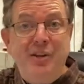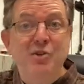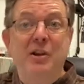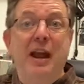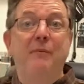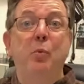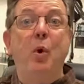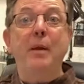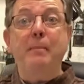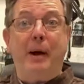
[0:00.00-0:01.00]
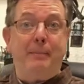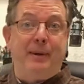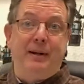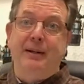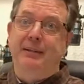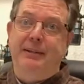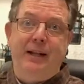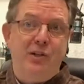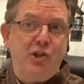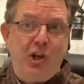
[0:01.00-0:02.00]
You could have one puppet
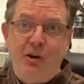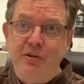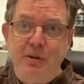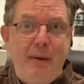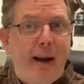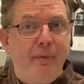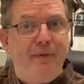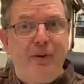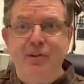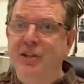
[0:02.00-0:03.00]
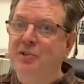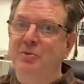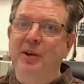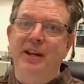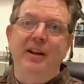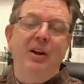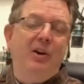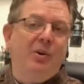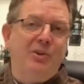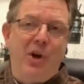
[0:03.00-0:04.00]
that shares the Bible verse each week
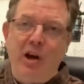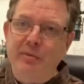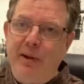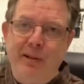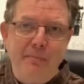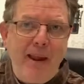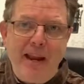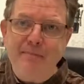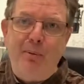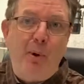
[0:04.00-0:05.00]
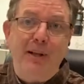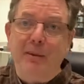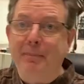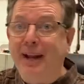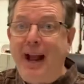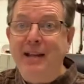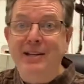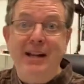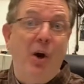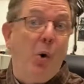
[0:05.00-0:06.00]
or talks about the main point, the big idea,